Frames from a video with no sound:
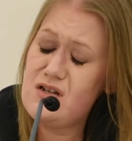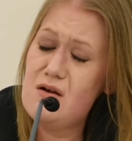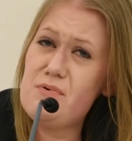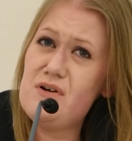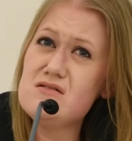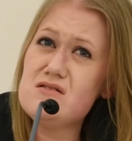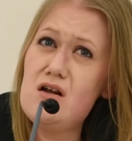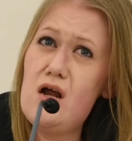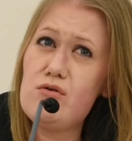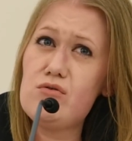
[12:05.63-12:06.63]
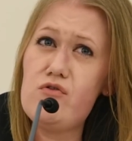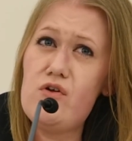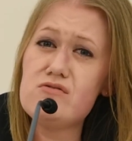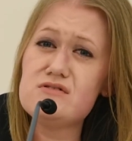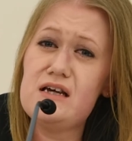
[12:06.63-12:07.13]
And because her local
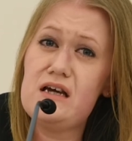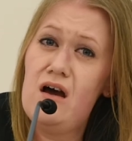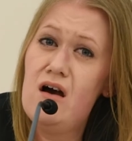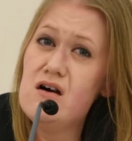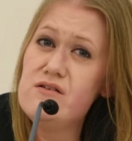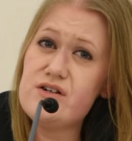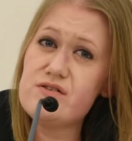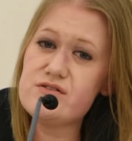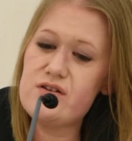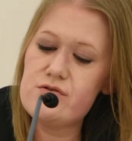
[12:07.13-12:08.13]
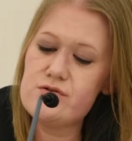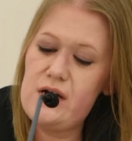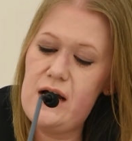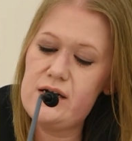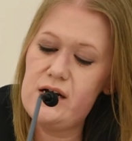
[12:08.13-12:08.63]
authority, due to social
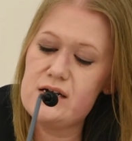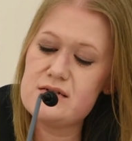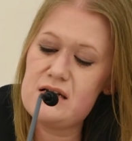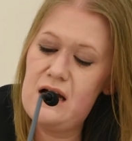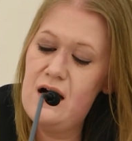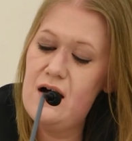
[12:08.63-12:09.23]
care cuts,